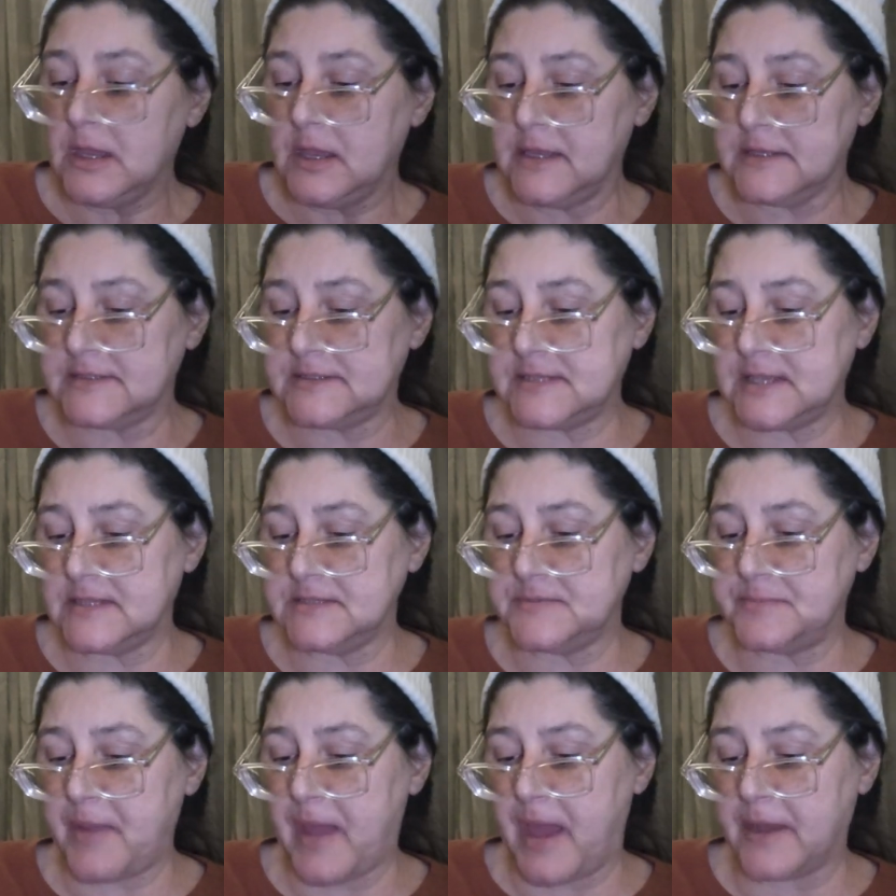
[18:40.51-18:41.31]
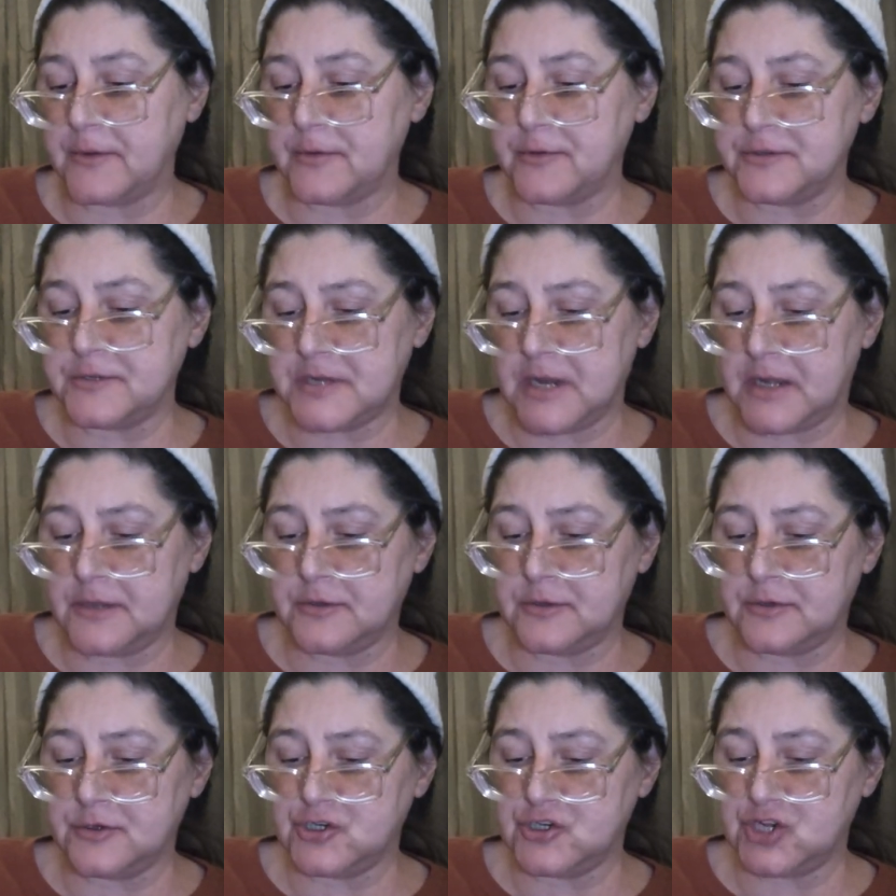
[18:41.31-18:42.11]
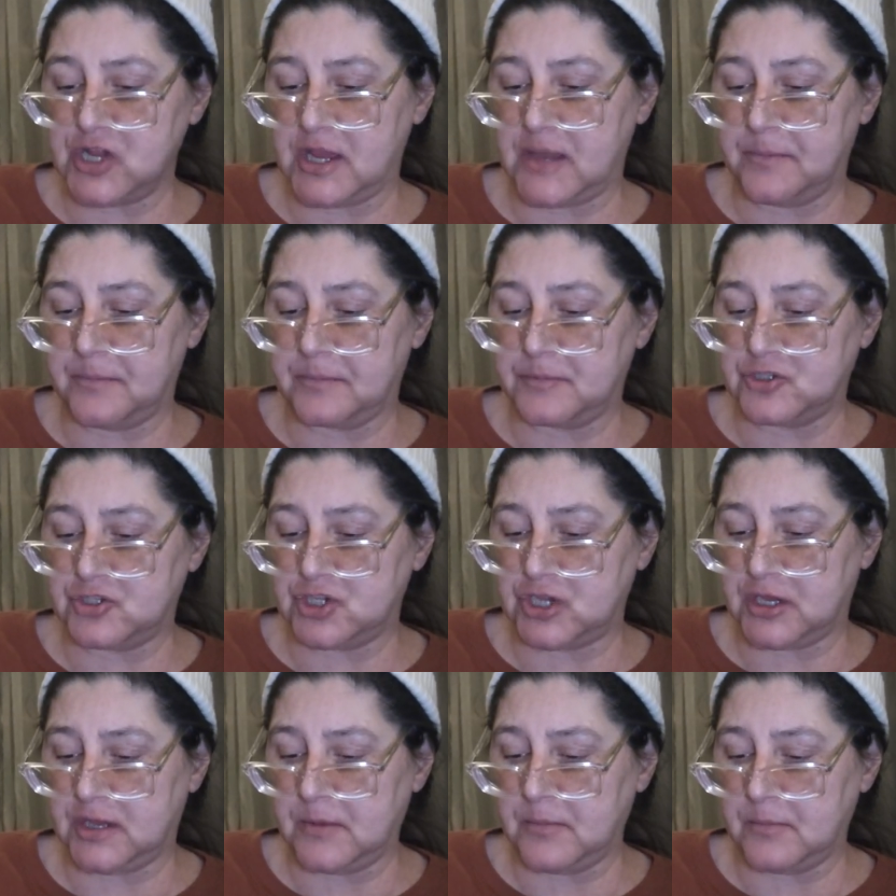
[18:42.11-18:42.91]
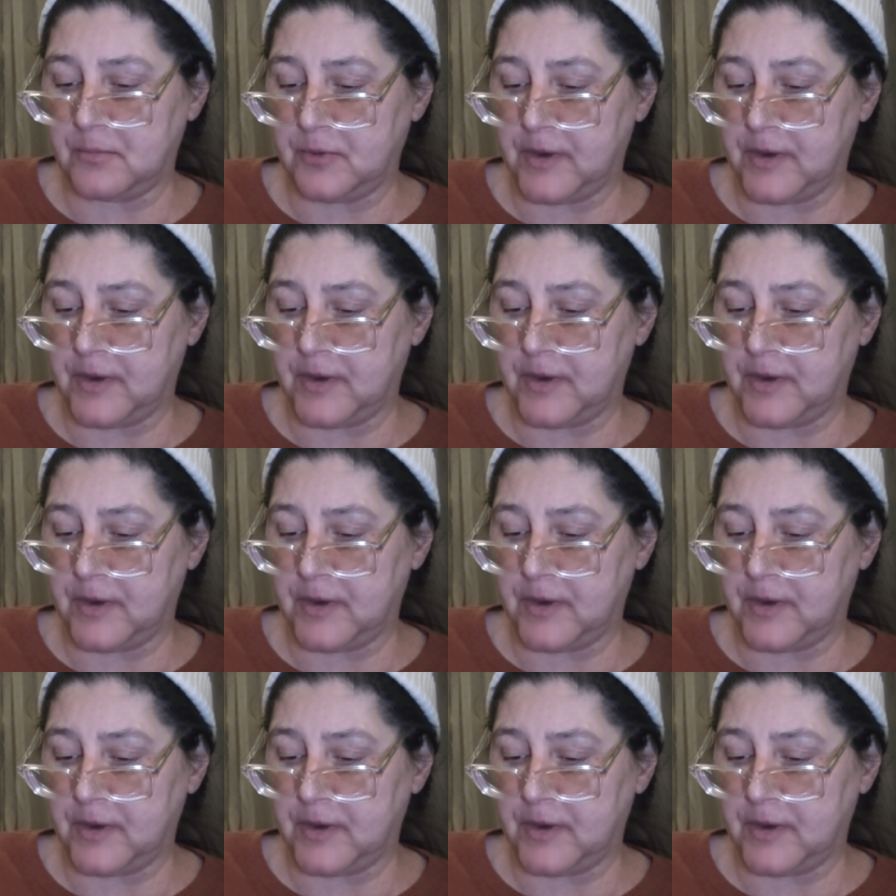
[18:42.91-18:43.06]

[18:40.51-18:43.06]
It says battered tender shaped chicken